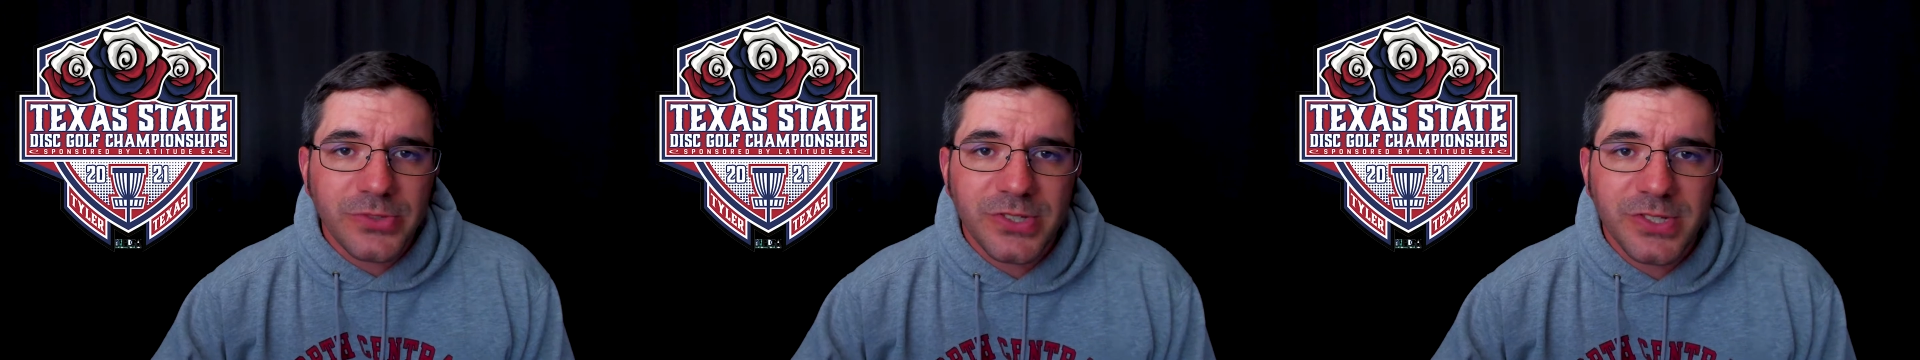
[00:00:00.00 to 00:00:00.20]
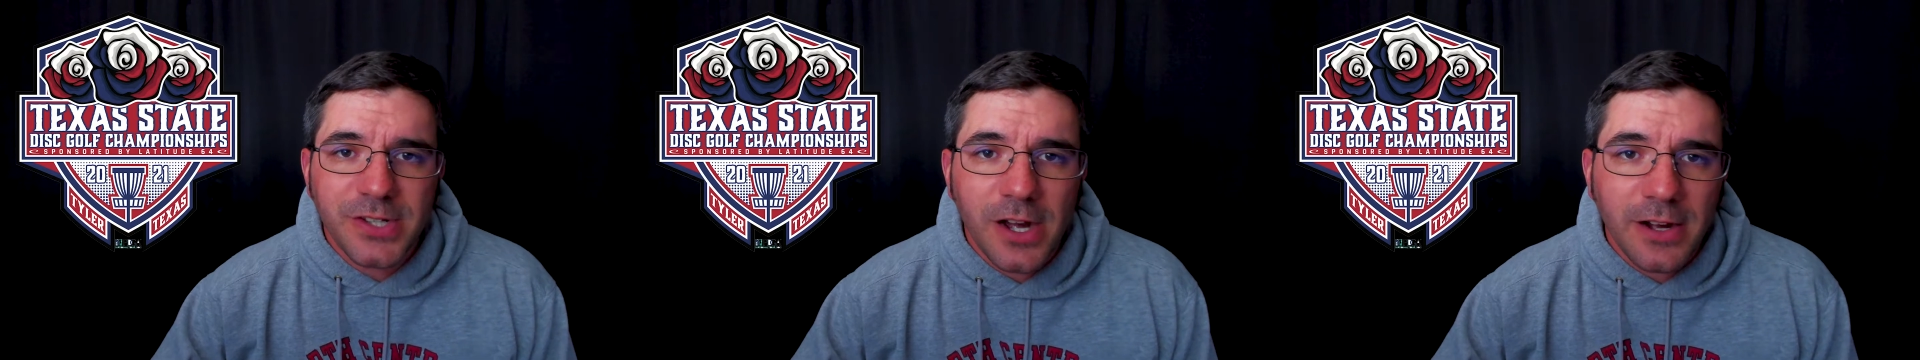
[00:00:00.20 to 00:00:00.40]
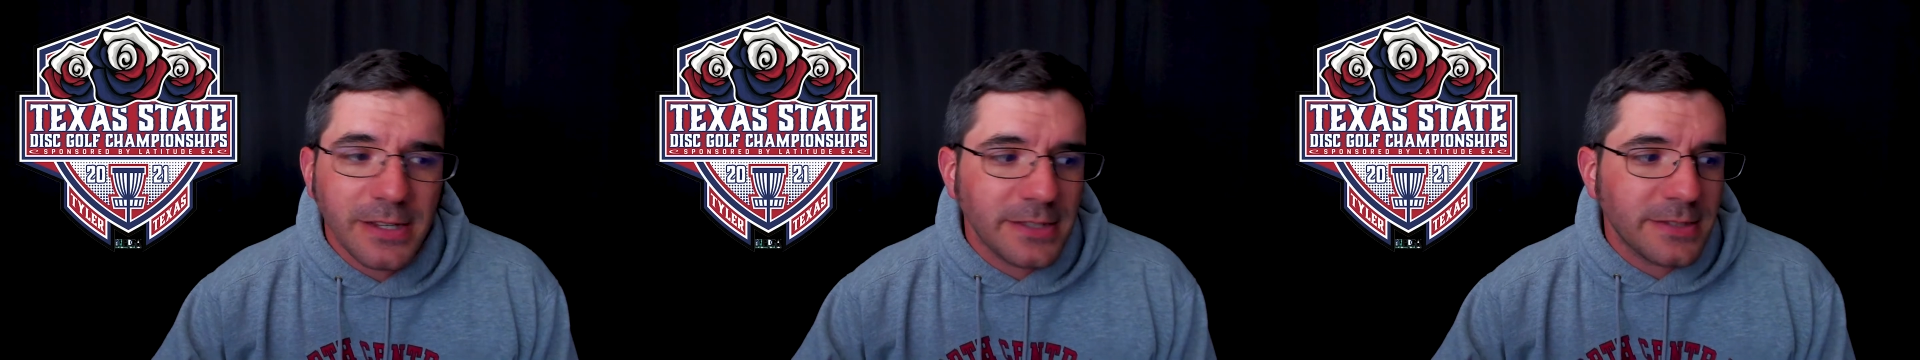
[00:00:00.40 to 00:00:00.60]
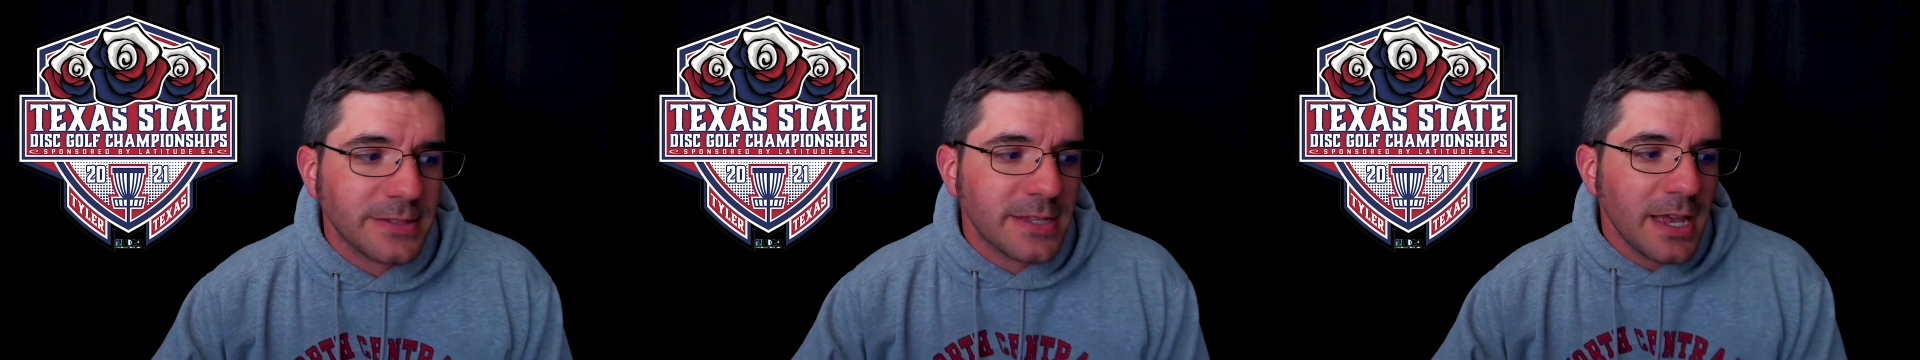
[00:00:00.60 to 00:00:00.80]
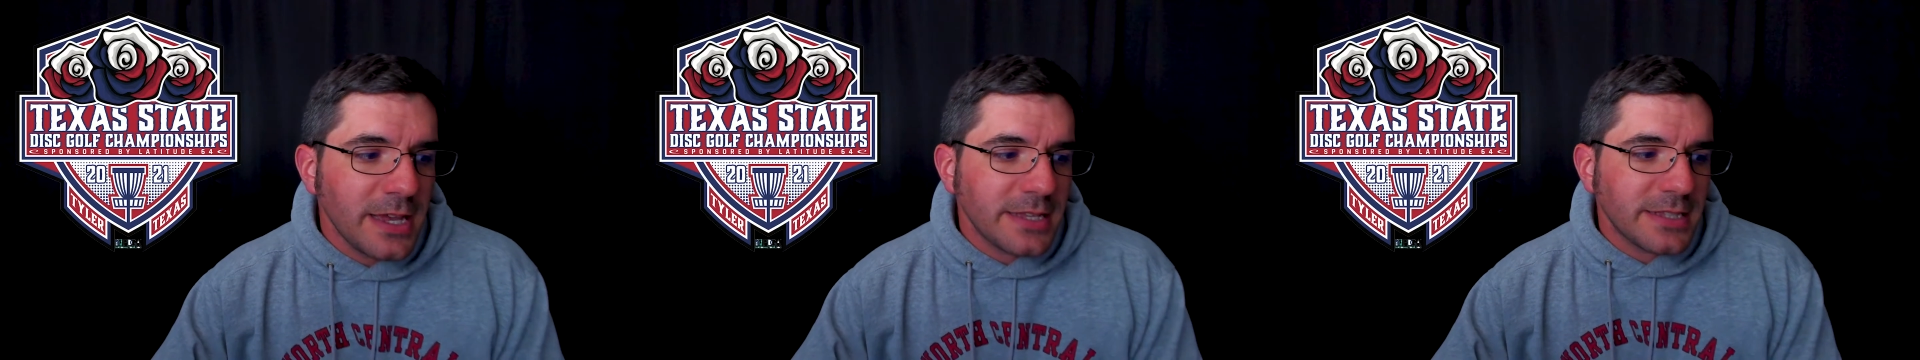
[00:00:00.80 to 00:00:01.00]
Scoggins
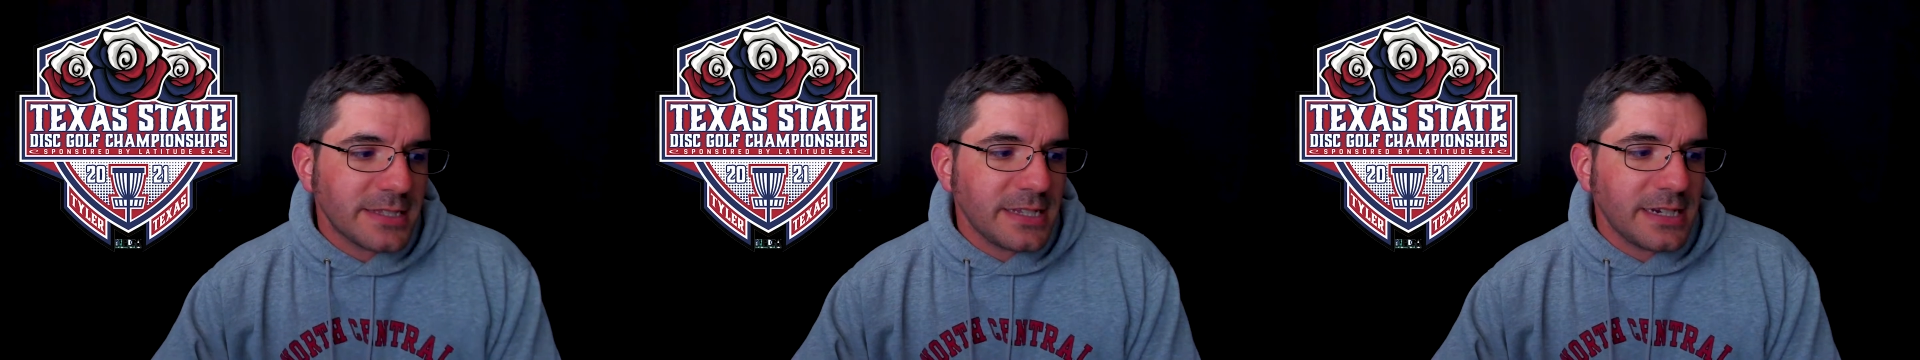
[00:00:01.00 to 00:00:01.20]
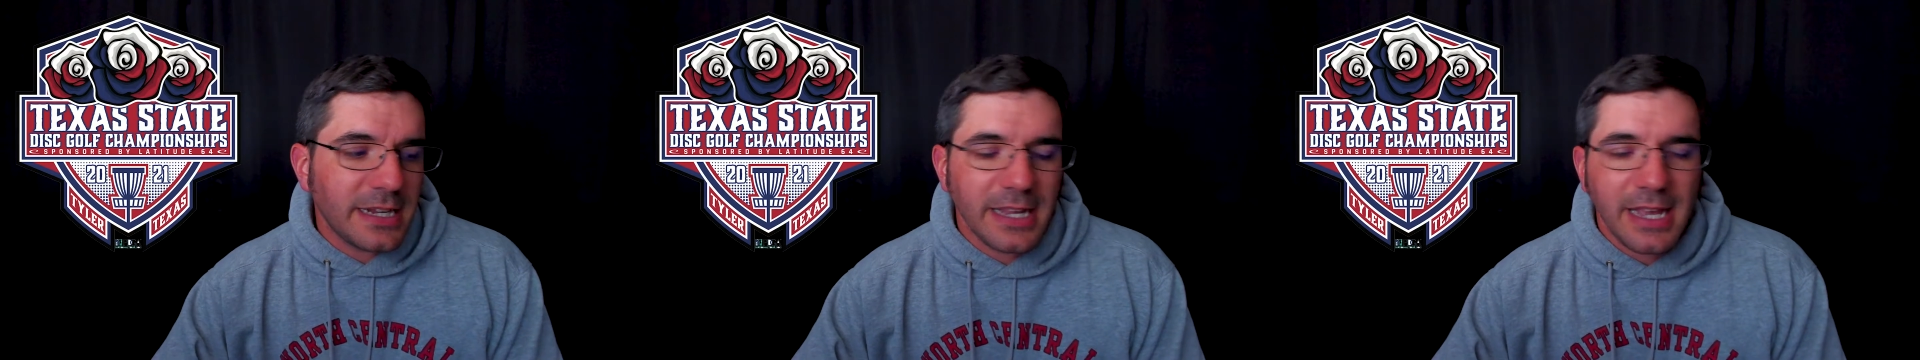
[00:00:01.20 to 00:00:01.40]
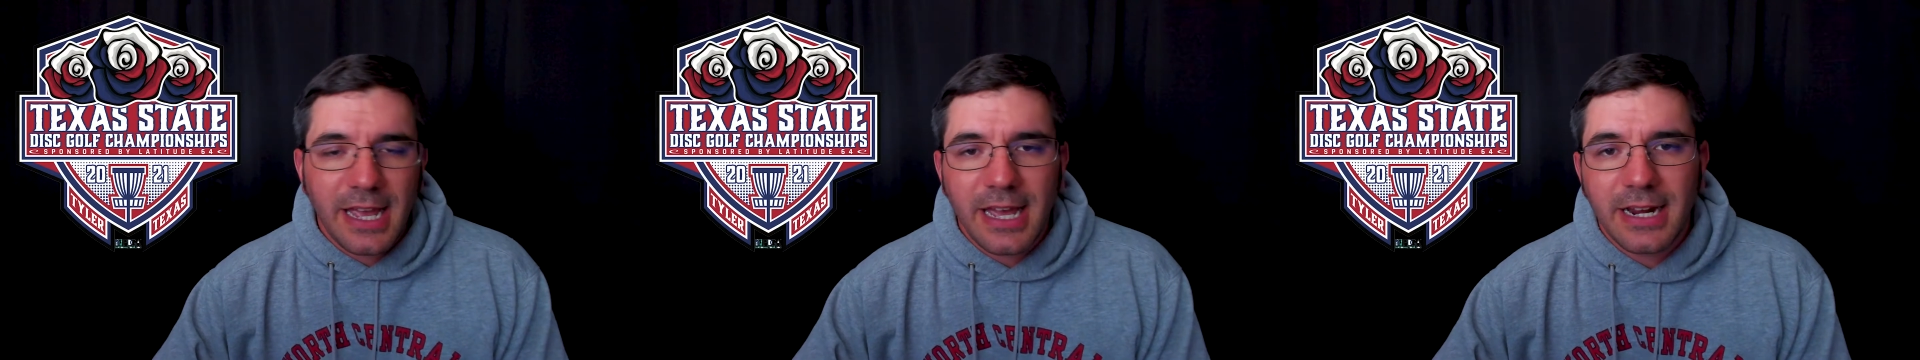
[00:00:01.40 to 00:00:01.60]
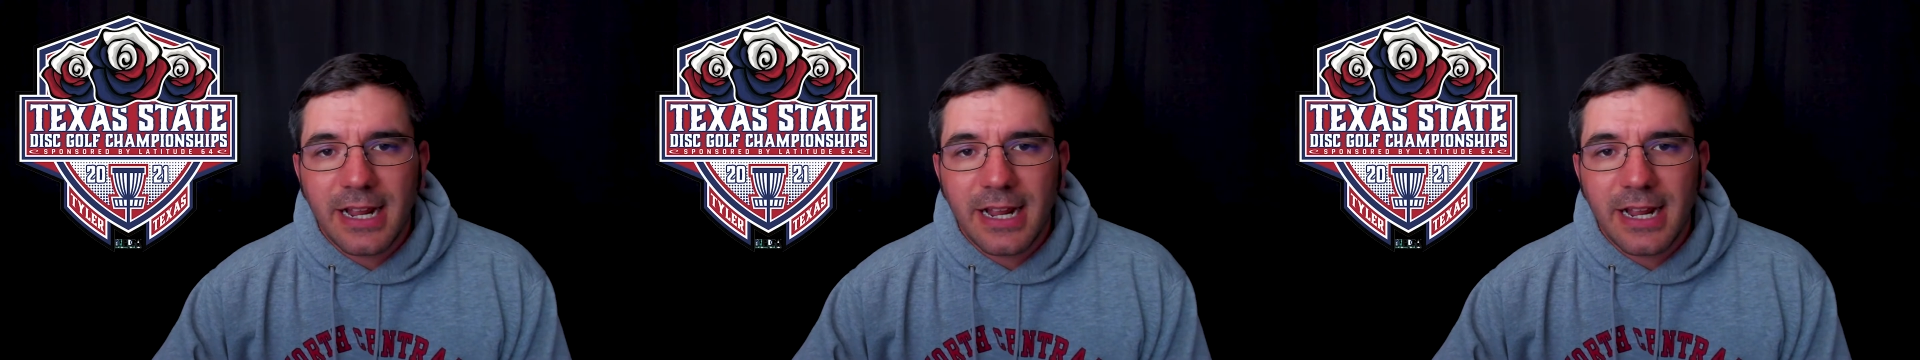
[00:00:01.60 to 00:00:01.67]
sitting at